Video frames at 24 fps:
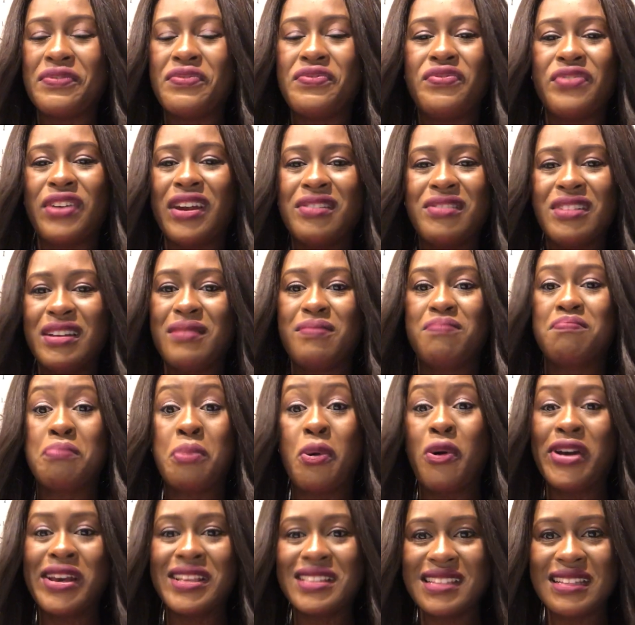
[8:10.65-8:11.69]
Very
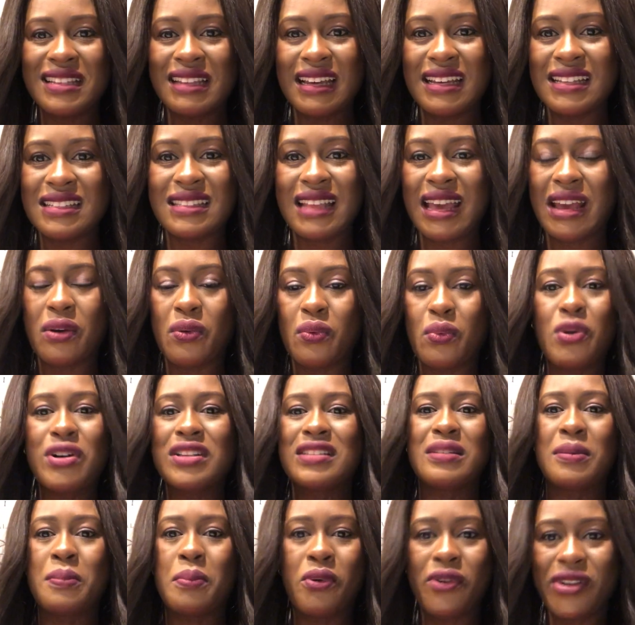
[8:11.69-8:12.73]
pointless. Like, what's
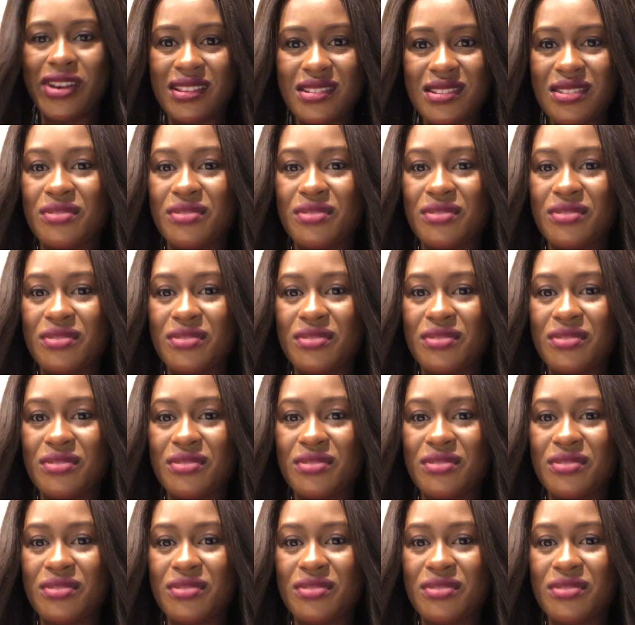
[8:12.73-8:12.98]
the point